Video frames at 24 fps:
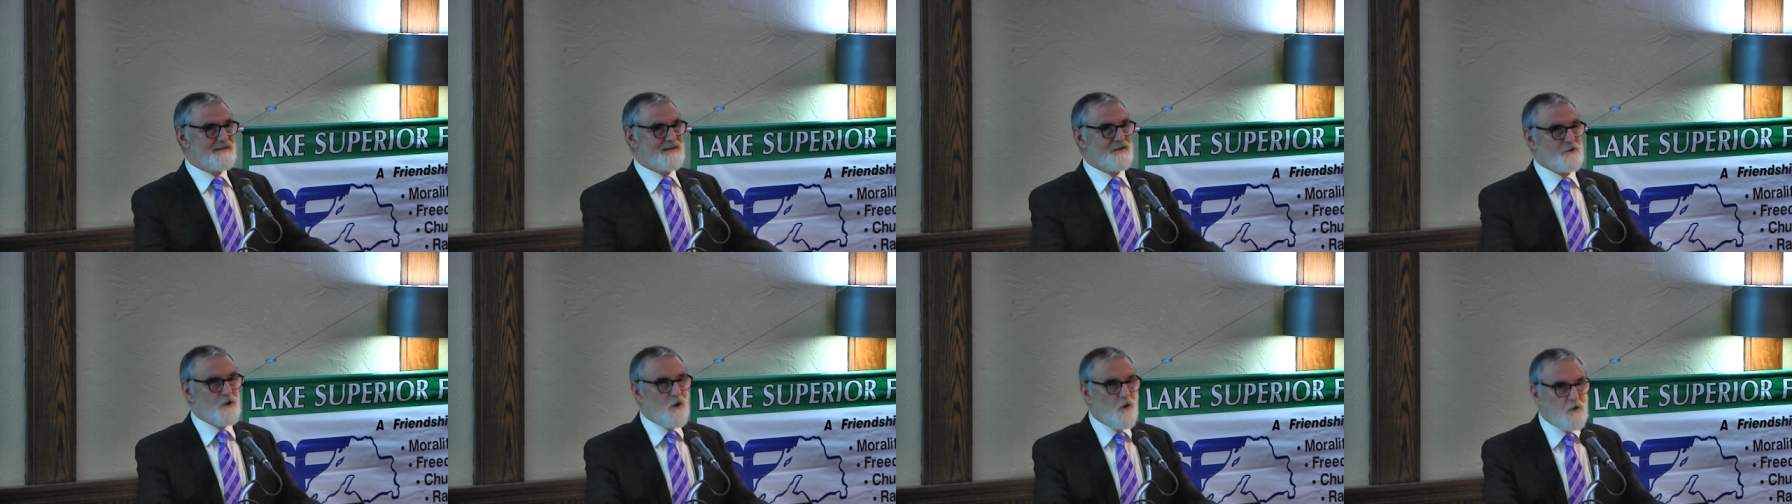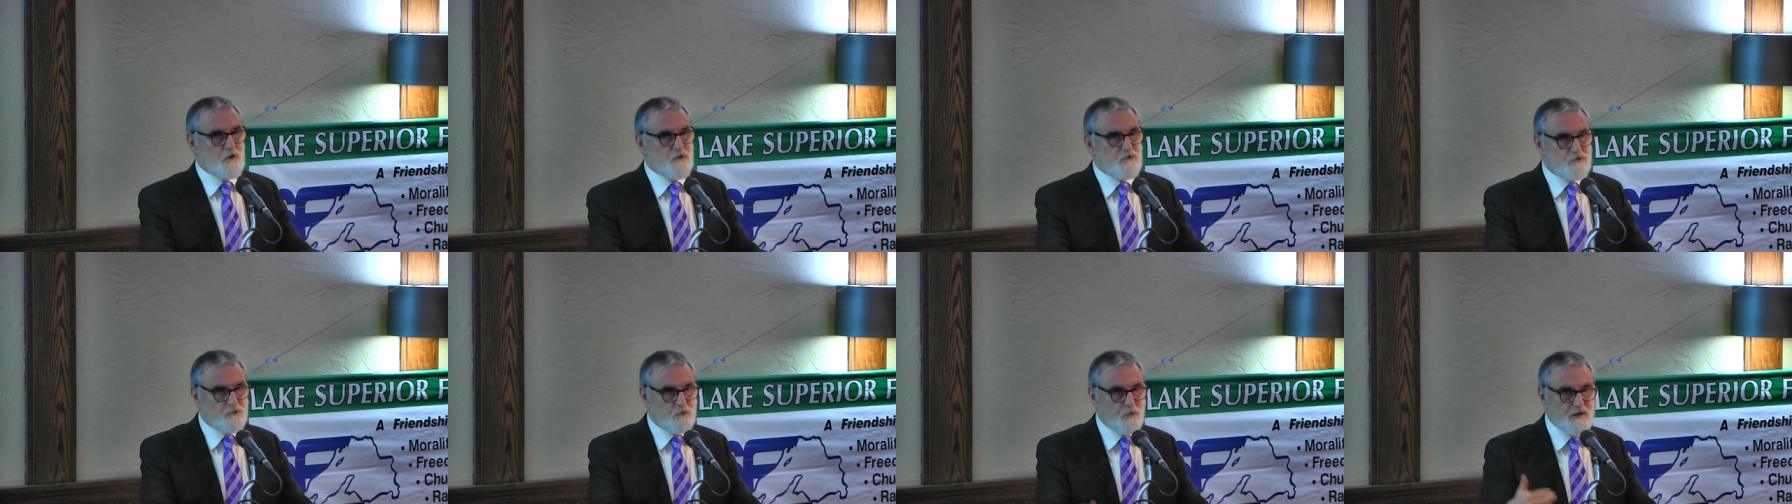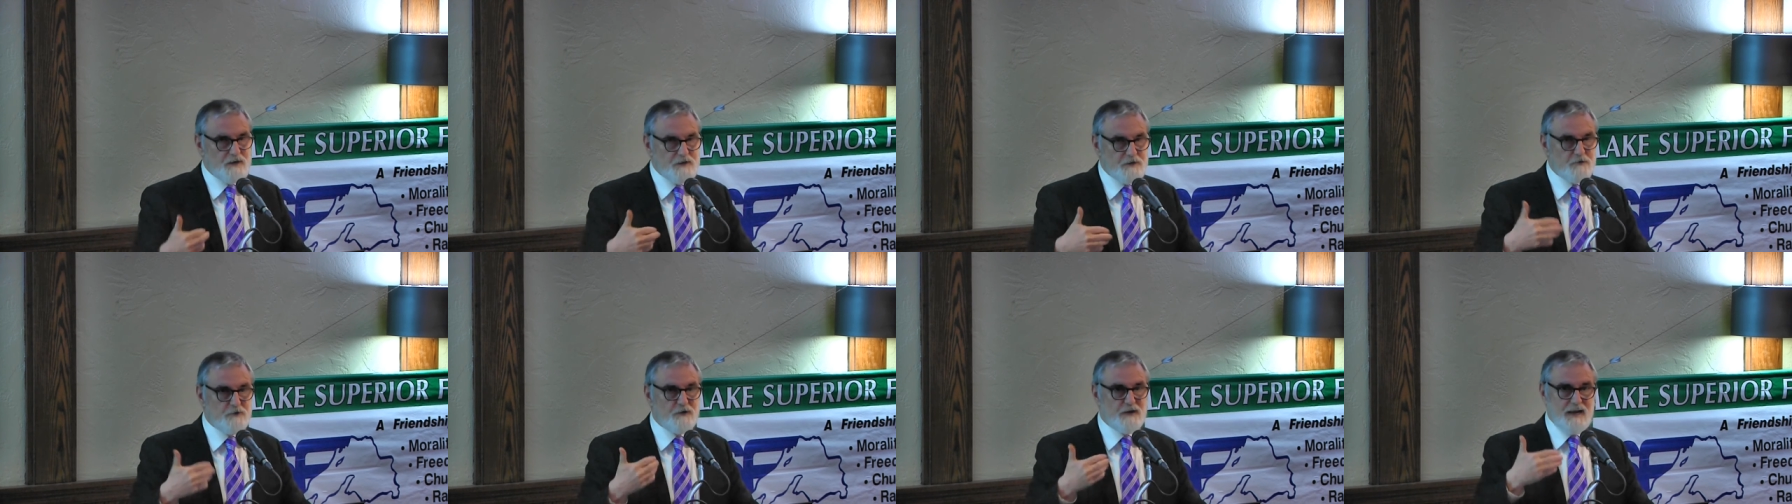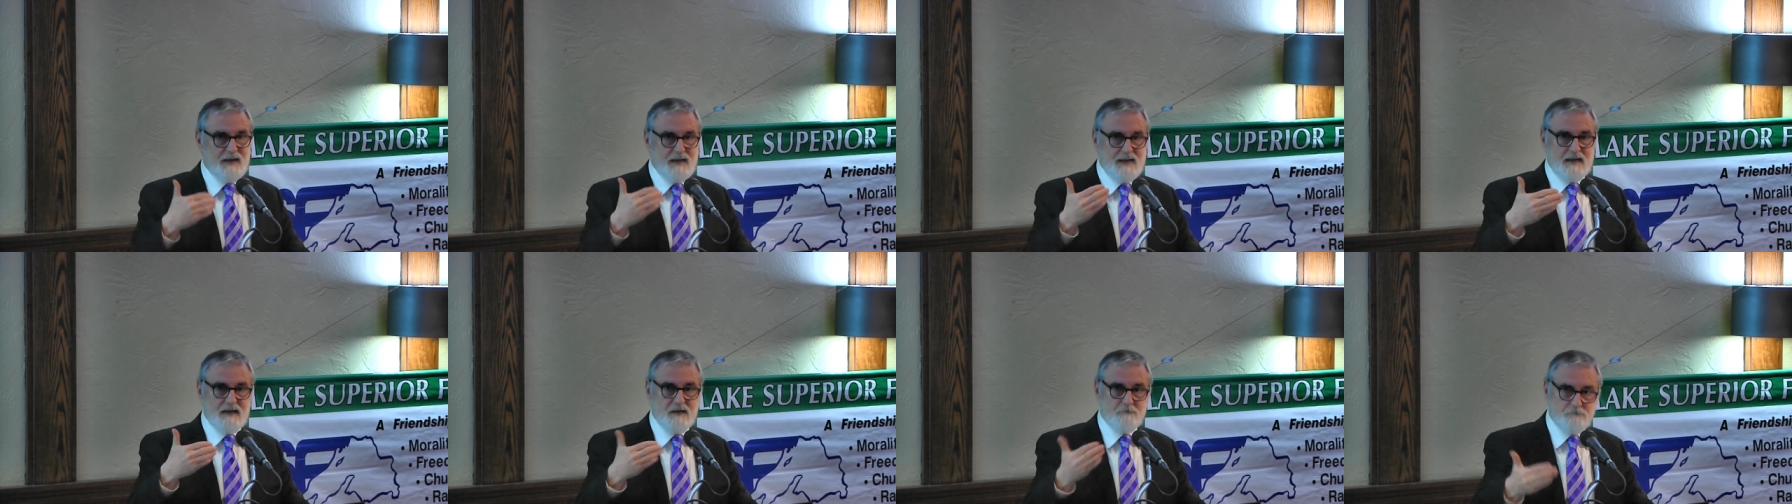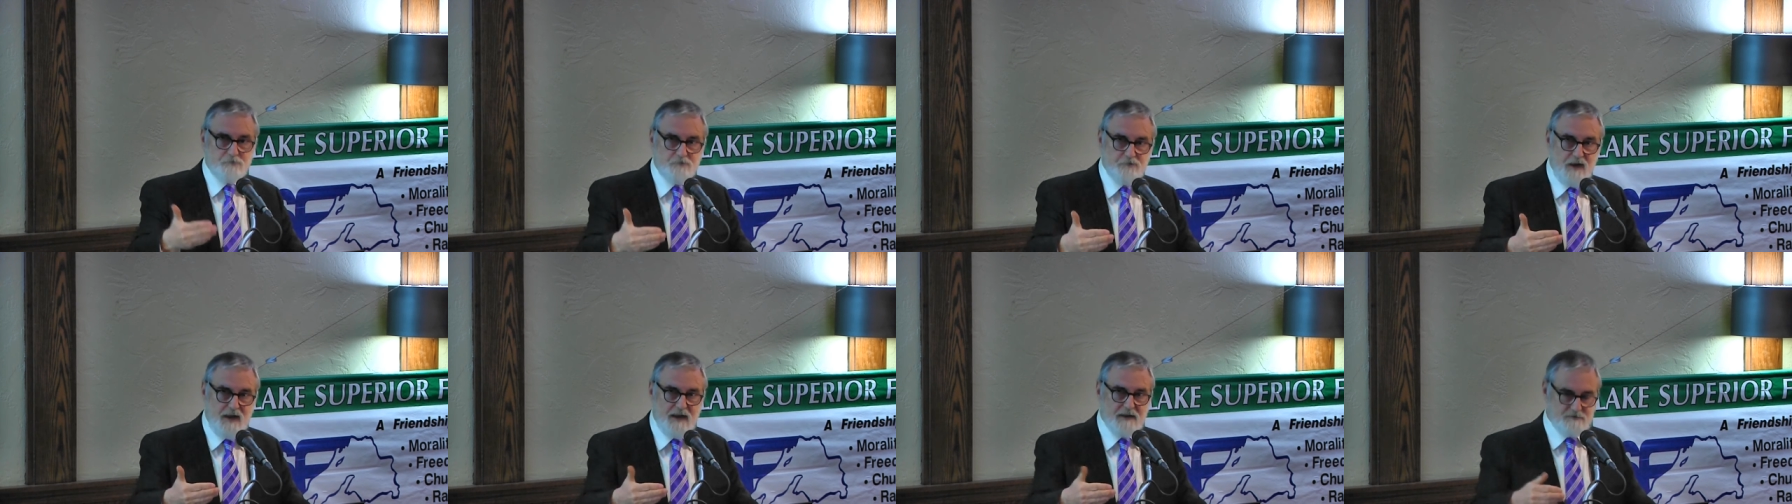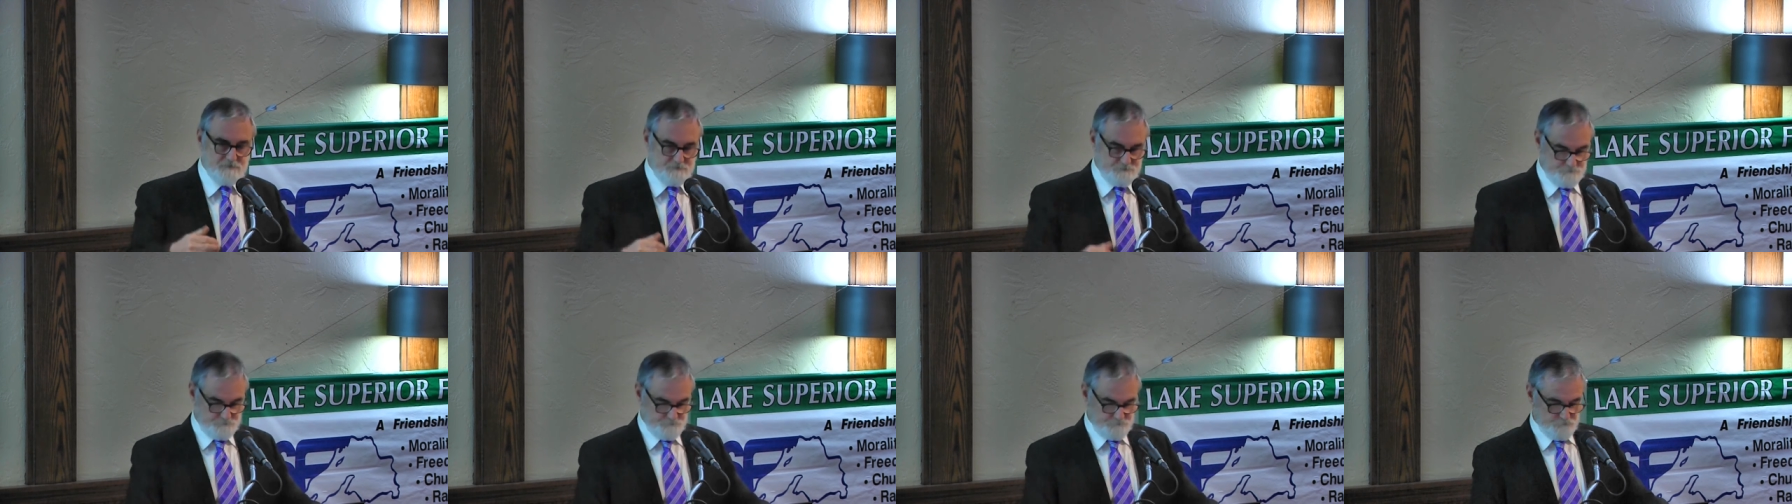Notice when you're getting
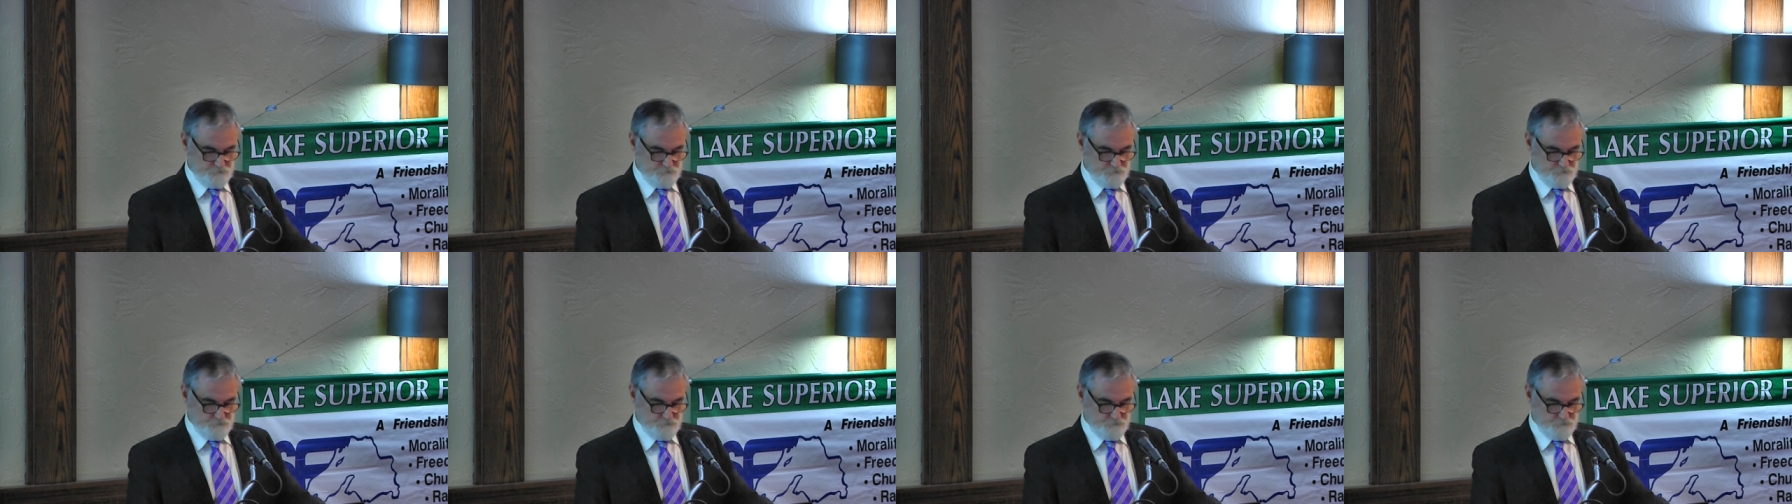upset